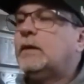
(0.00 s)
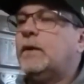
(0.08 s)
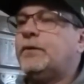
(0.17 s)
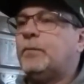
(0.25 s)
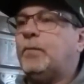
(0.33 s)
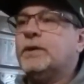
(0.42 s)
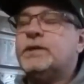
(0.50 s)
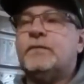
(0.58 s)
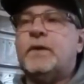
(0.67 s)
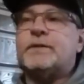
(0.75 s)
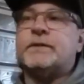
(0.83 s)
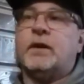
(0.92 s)
There's a bunch
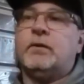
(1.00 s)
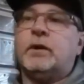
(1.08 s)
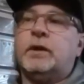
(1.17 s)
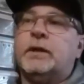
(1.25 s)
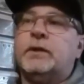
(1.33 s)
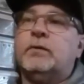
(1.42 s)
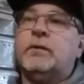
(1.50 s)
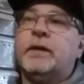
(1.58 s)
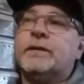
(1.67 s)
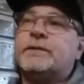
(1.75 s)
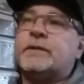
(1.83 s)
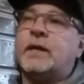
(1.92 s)
of us that are going to do
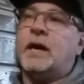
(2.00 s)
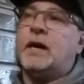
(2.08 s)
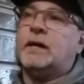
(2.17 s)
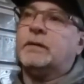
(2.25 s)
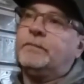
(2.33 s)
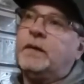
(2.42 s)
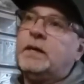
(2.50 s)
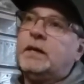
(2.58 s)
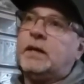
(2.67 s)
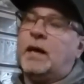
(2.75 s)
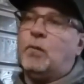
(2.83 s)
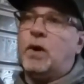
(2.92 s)
this. And
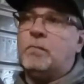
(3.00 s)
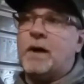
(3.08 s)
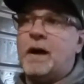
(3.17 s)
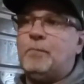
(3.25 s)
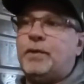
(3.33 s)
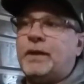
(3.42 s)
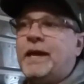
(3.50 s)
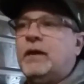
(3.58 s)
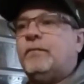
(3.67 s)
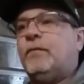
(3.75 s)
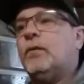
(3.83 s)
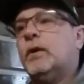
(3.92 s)
what my
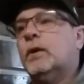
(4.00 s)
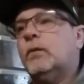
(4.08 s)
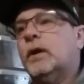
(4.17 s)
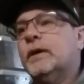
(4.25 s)
plan for it